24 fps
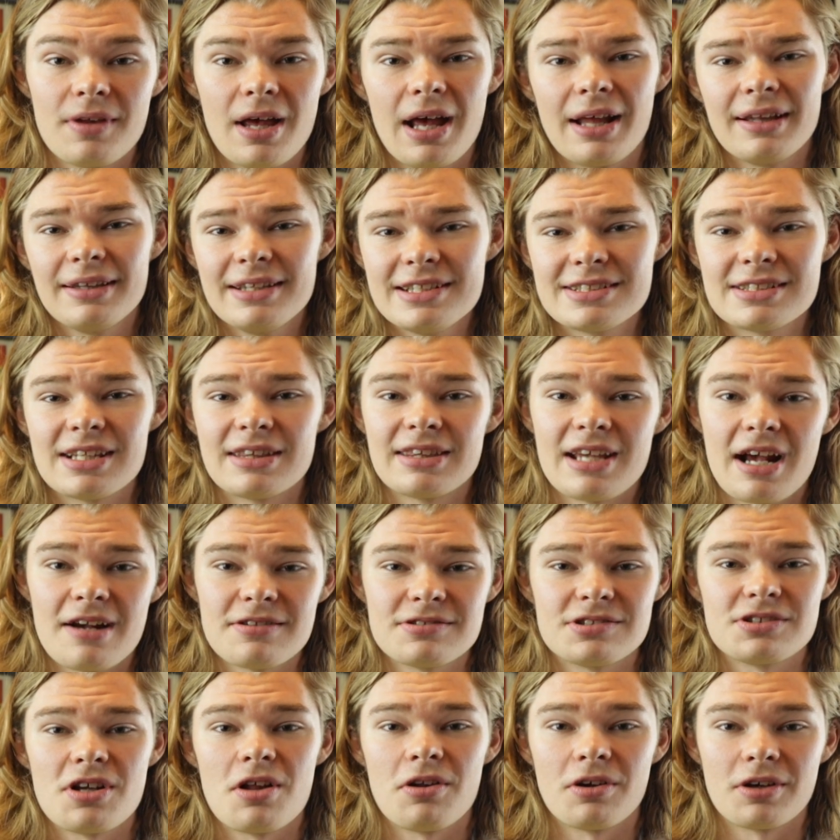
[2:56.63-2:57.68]
at least
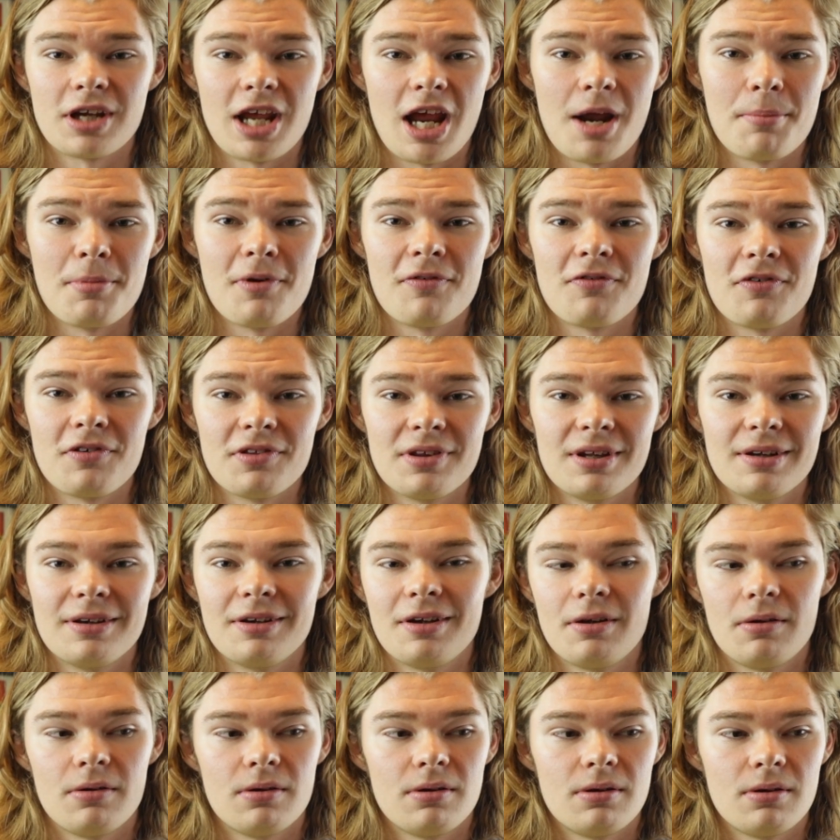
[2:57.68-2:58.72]
$1,000 camera for...
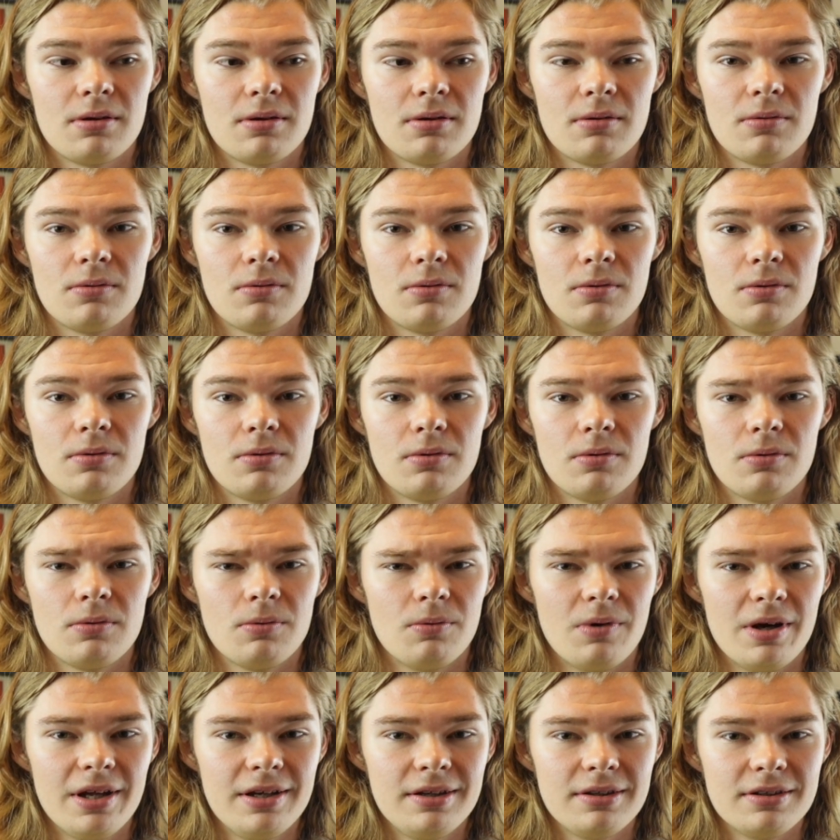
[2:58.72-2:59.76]

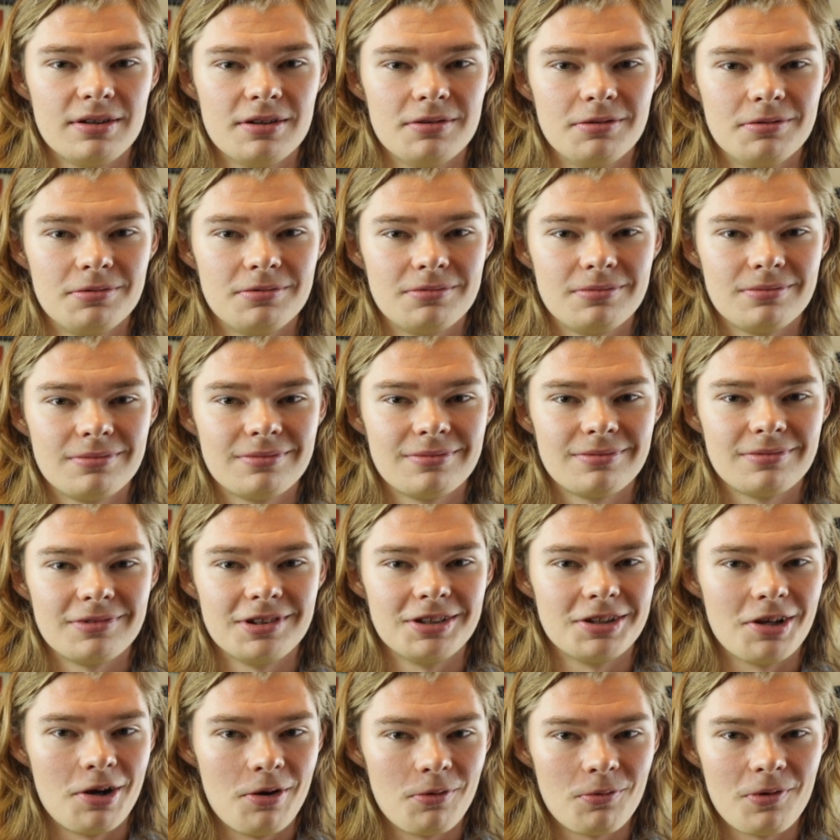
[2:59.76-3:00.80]
What? You
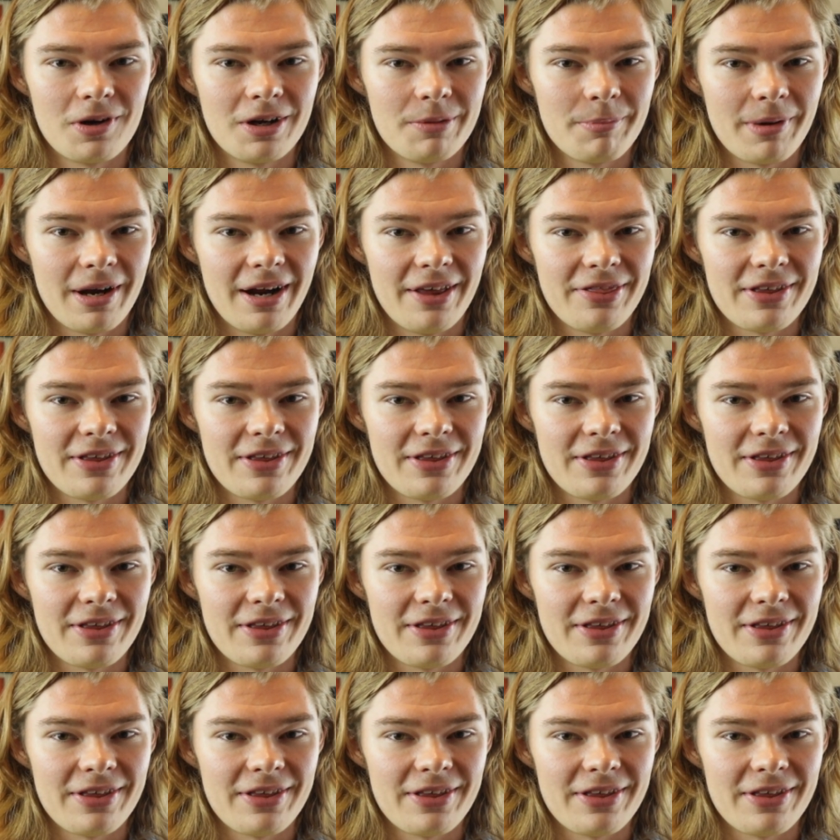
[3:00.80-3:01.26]
don't want to buy